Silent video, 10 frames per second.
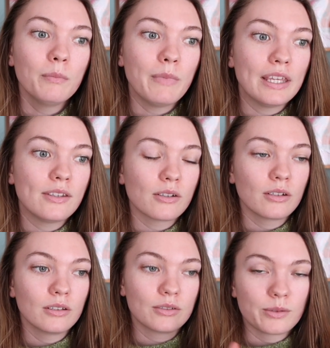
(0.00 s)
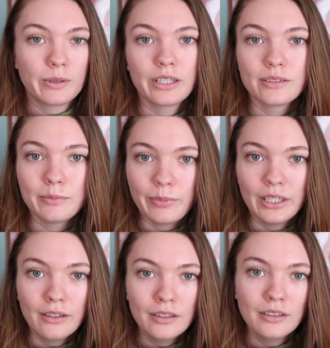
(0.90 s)
make your squares
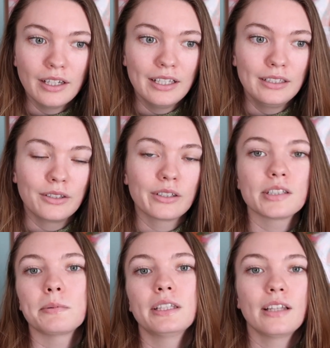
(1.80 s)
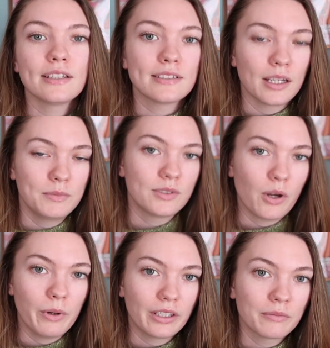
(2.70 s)
bigger and you're going to spend less time
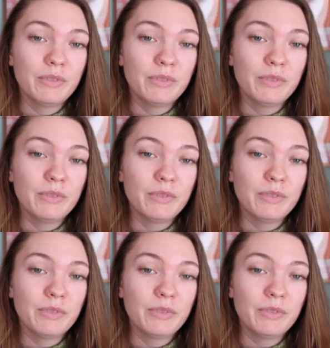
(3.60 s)
sewing.